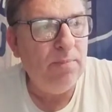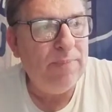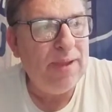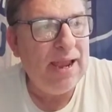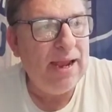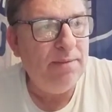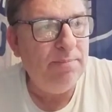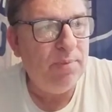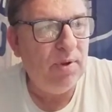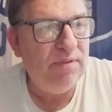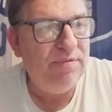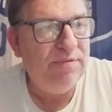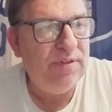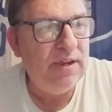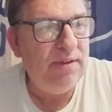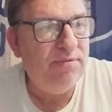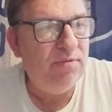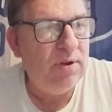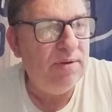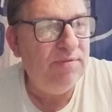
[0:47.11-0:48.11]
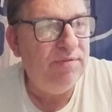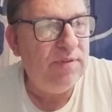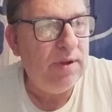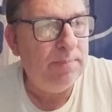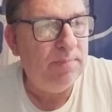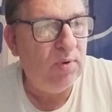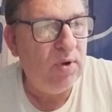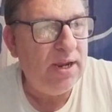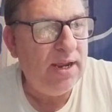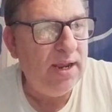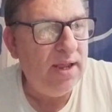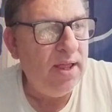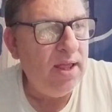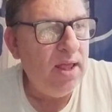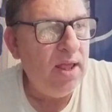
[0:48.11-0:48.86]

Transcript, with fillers: ban by FIFA in February